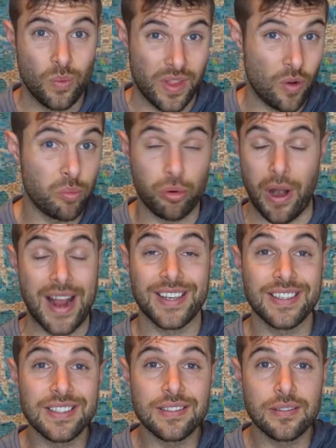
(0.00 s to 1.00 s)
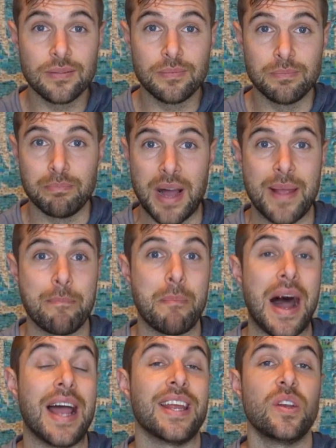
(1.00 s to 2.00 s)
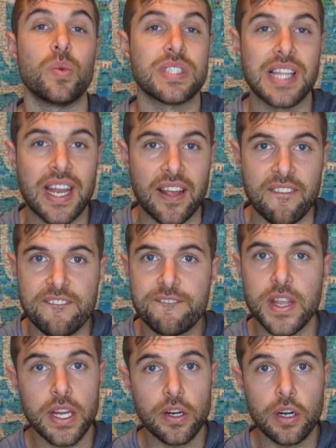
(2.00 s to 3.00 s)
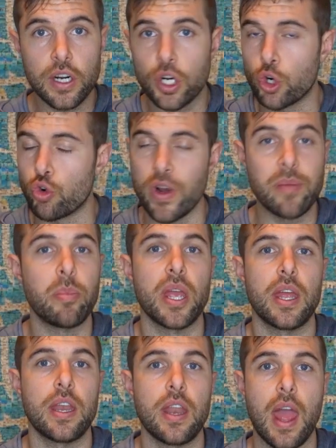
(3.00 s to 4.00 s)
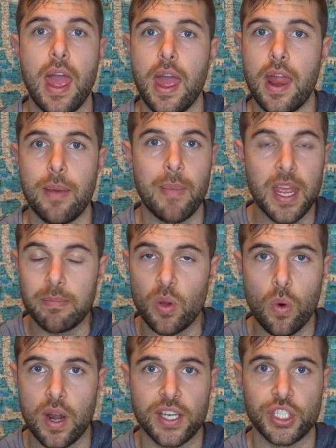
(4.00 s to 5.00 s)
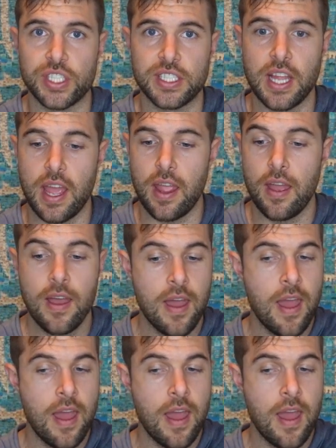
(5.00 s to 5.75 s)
Without practice, my mind was letting fear creep in, and it made me want to just say,